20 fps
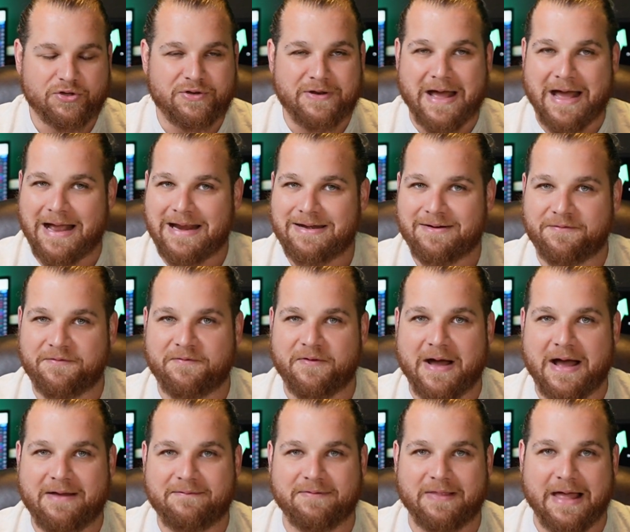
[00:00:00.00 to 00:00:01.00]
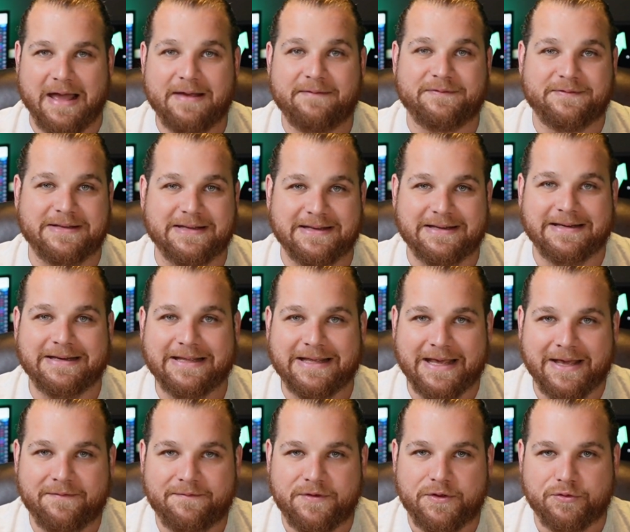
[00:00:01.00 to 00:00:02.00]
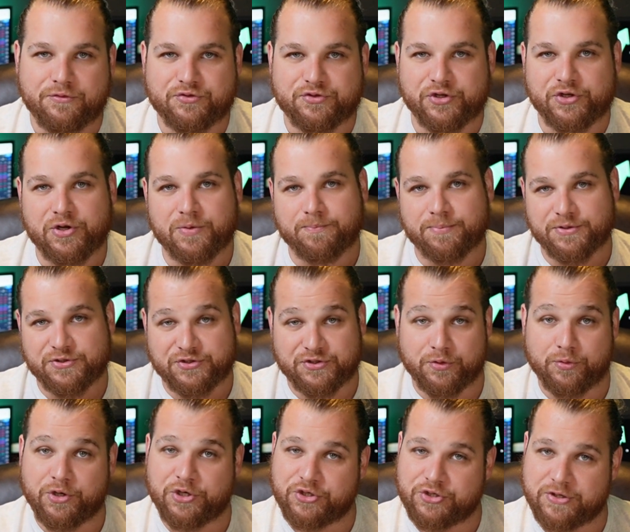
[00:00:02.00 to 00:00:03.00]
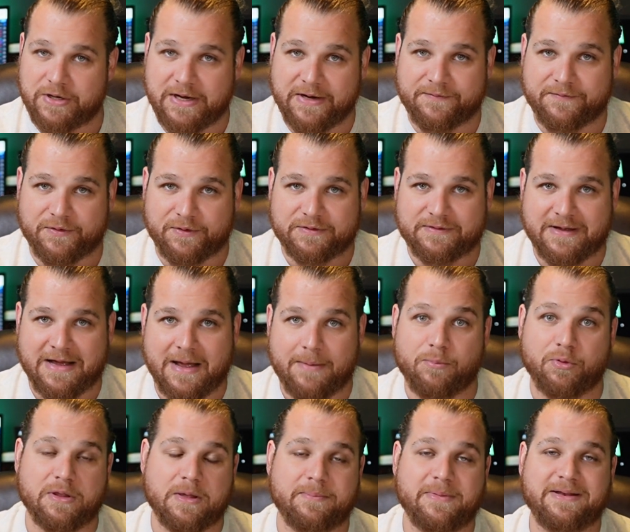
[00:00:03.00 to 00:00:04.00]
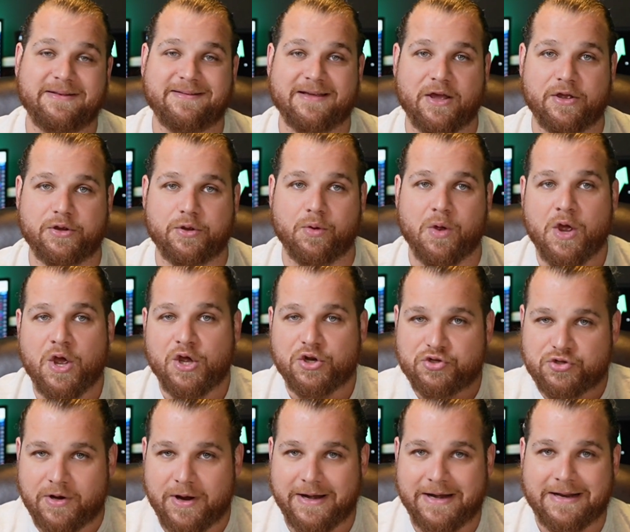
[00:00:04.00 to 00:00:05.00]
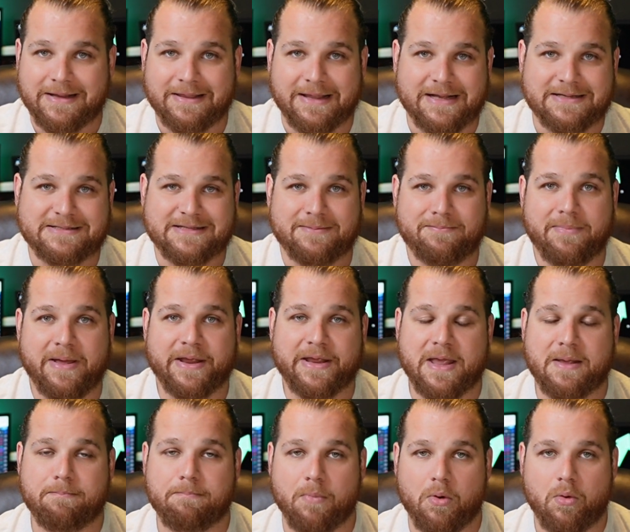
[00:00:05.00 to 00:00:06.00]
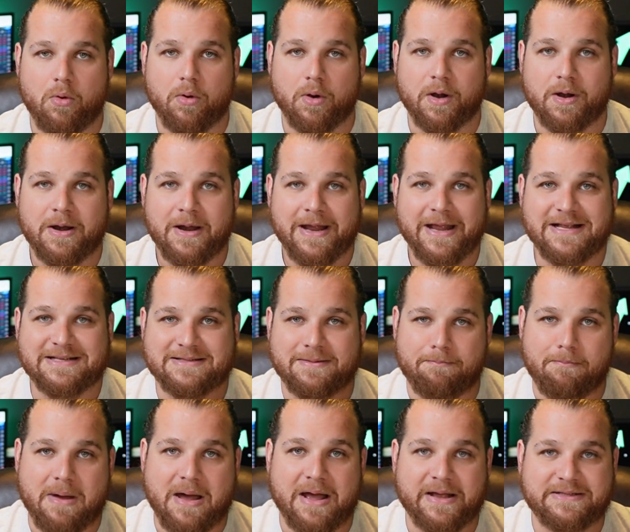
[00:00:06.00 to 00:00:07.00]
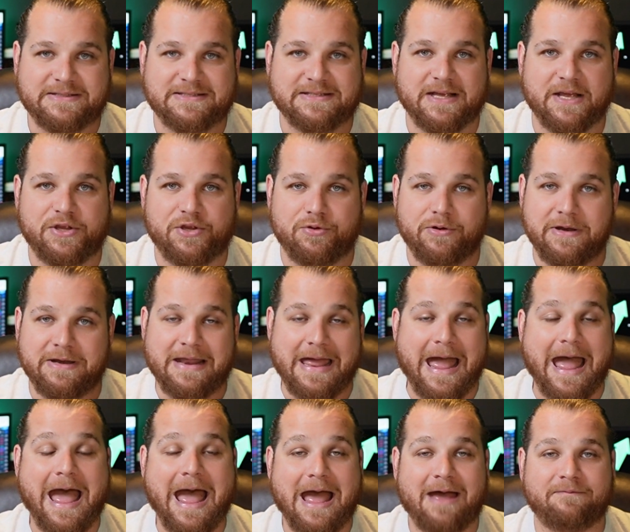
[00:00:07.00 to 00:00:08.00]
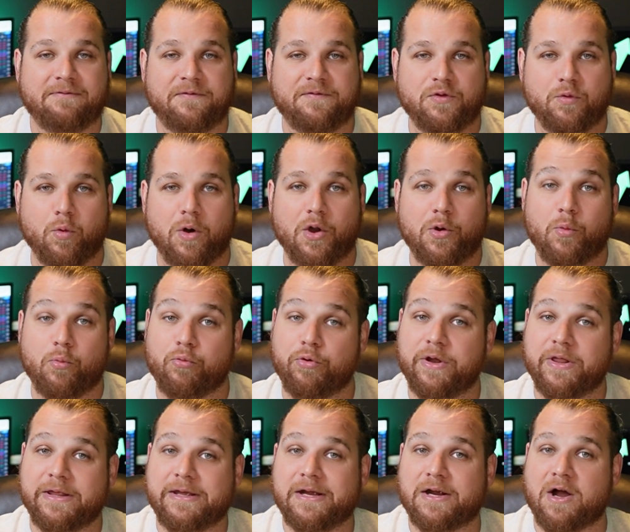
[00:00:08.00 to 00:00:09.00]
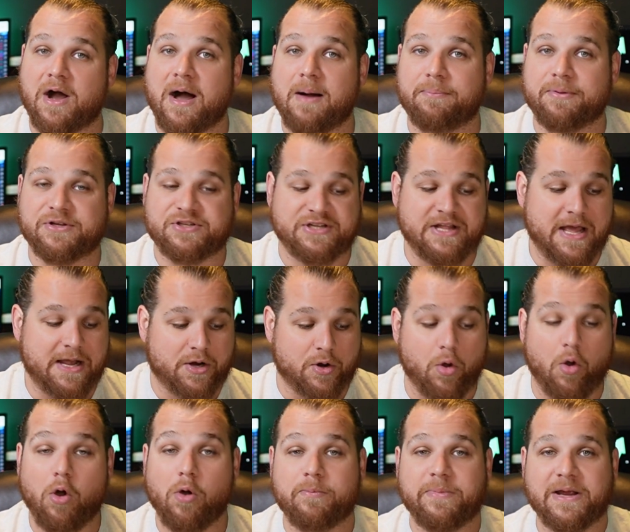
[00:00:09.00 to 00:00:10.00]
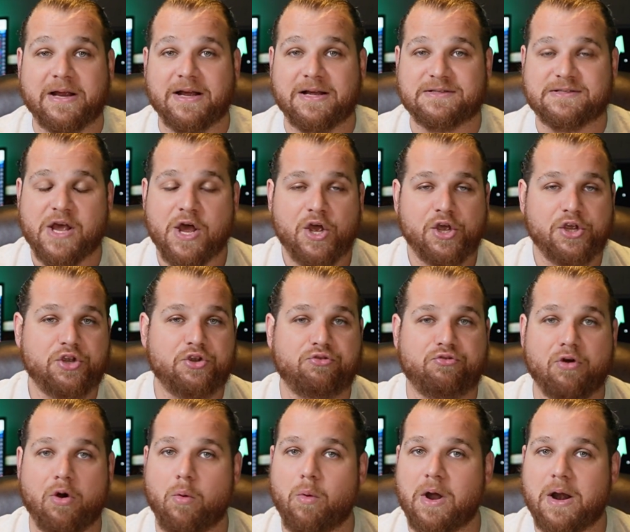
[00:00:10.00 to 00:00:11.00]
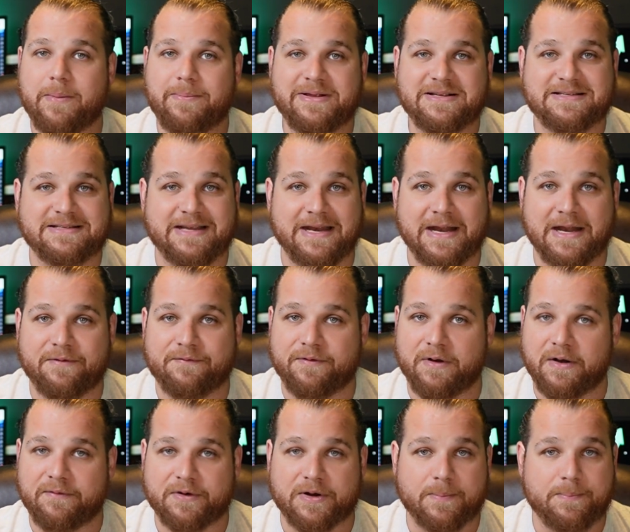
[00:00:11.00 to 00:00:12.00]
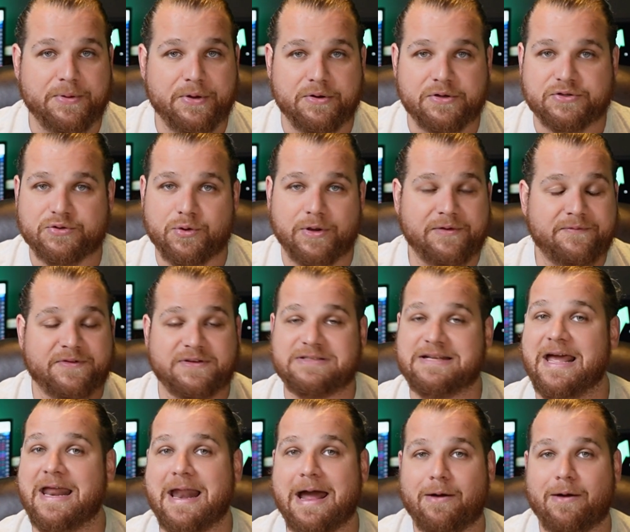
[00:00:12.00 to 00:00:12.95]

9-to-5 life didn't give you, so you're pursuing trading full-time. But let me tell you, trading less and making more is the mindset you need to have if you want to really accomplish that goal, because you don't want to be sitting in front of a computer screen for 10